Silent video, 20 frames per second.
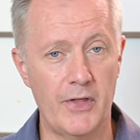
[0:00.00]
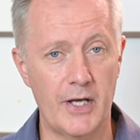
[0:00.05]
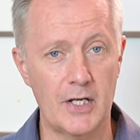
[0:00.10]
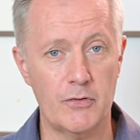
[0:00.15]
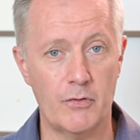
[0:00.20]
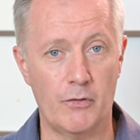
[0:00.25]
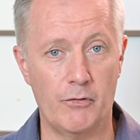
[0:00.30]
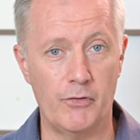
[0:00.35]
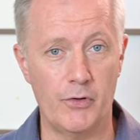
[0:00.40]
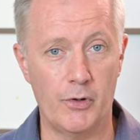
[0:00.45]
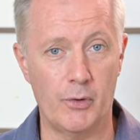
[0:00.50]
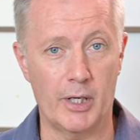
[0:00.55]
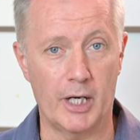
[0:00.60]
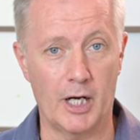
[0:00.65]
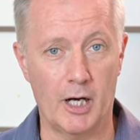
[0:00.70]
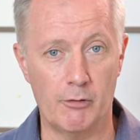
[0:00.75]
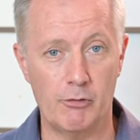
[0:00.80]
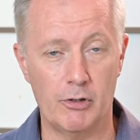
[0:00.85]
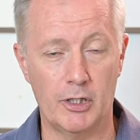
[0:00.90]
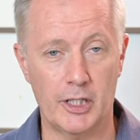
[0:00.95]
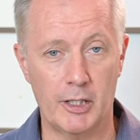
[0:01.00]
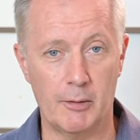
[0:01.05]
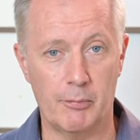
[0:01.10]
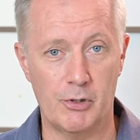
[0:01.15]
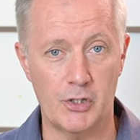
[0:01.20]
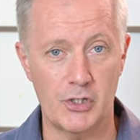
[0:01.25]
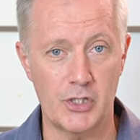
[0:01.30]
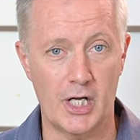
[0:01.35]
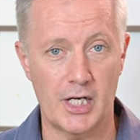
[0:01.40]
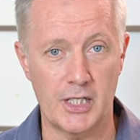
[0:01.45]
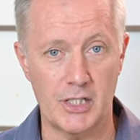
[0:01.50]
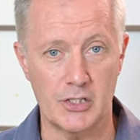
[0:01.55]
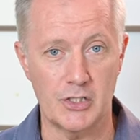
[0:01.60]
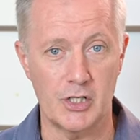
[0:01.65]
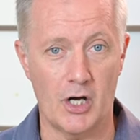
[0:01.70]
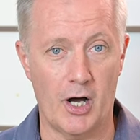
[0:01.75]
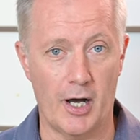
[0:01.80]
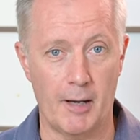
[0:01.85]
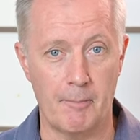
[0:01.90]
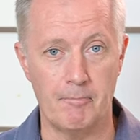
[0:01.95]
thanks for viewing. I really appreciate
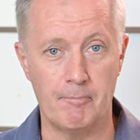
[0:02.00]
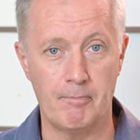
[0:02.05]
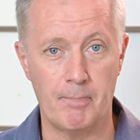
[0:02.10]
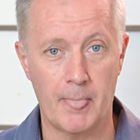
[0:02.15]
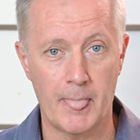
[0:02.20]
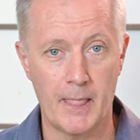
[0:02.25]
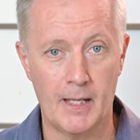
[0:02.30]
your time.